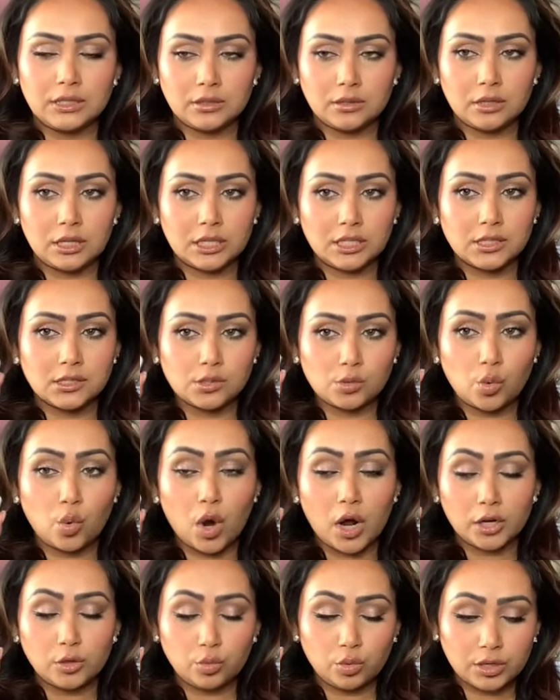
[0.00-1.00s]
This
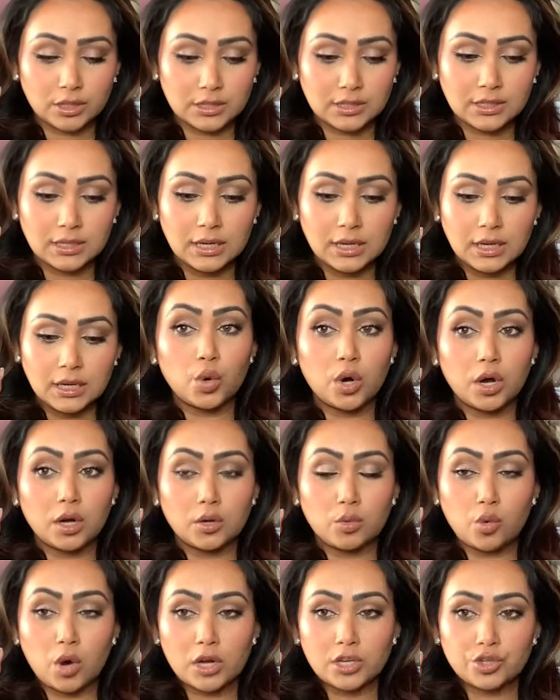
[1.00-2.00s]
quad was
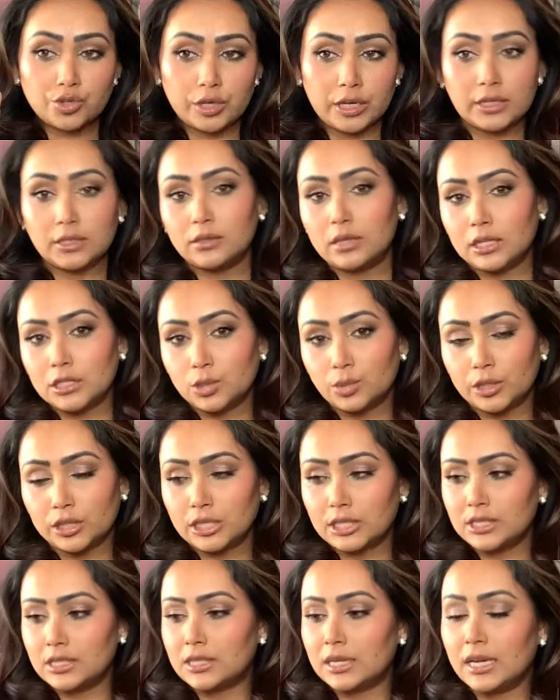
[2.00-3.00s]
quadret, that's what
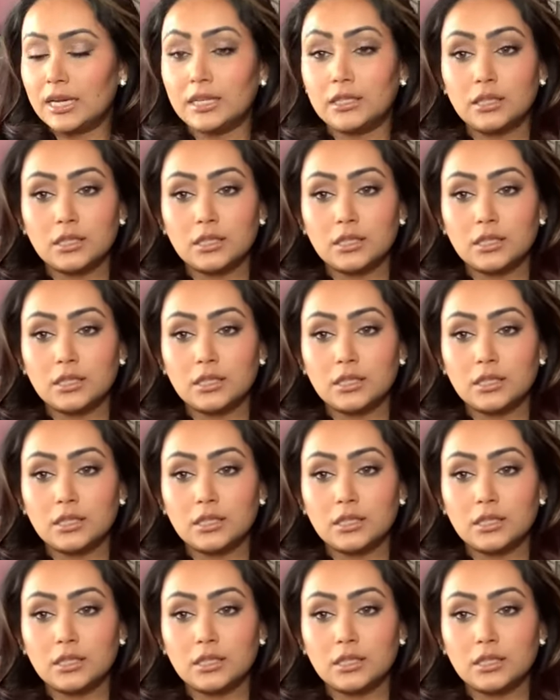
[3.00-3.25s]
they say.